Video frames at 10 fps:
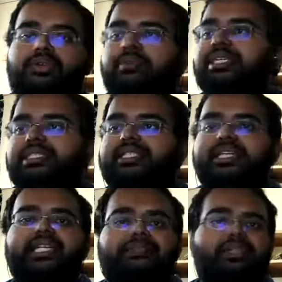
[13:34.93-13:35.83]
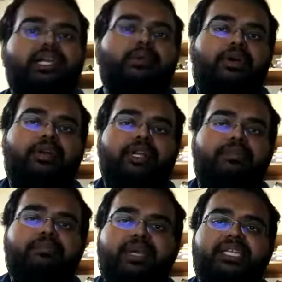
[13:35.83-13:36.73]
I mean, generally, if you think about it, our
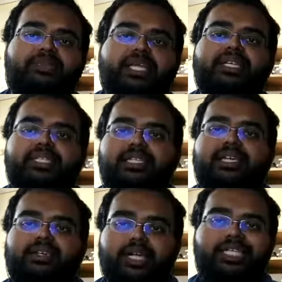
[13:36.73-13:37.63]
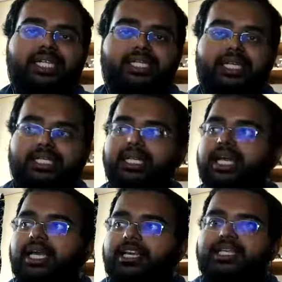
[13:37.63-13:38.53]
biggest weakness in electronics these days
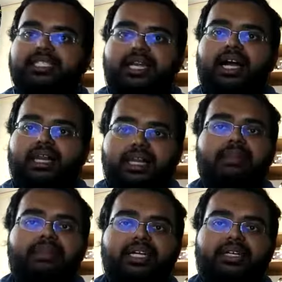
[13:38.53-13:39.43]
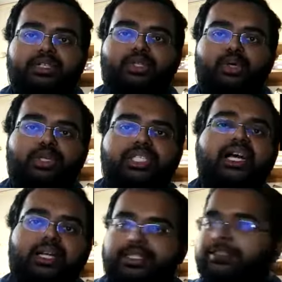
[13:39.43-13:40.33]
is our inability to store
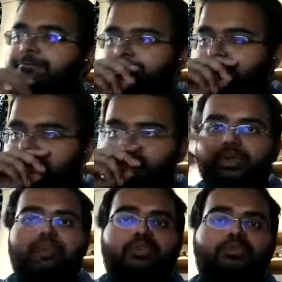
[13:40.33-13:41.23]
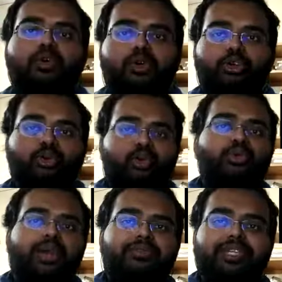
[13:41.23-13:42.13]
charge. Like, you have a phone, you do
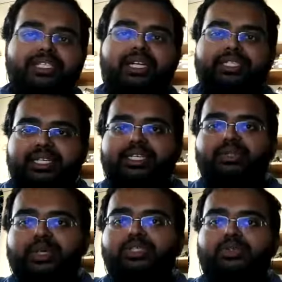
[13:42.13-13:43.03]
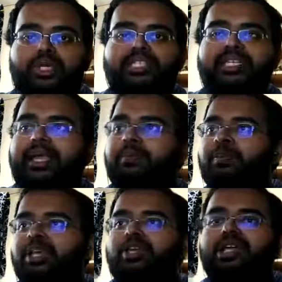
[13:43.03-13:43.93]
have to recharge it at least once or twice a day.
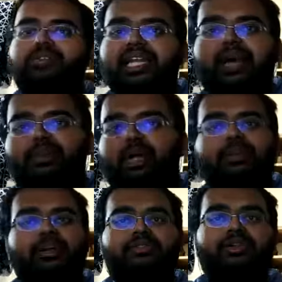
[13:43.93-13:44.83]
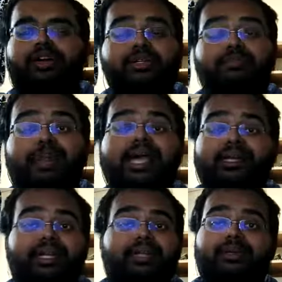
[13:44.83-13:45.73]
You have a laptop on
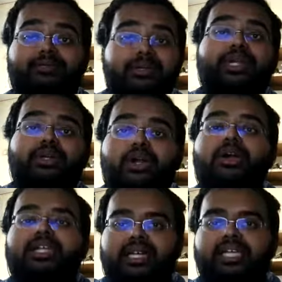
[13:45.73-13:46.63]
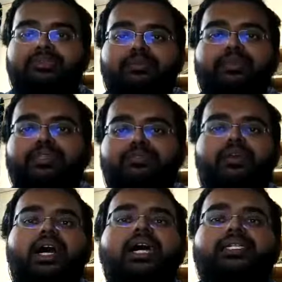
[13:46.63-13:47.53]
battery, pray to God it lasts for more than 4
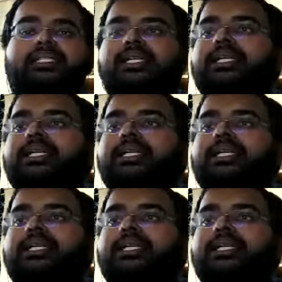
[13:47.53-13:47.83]
hours.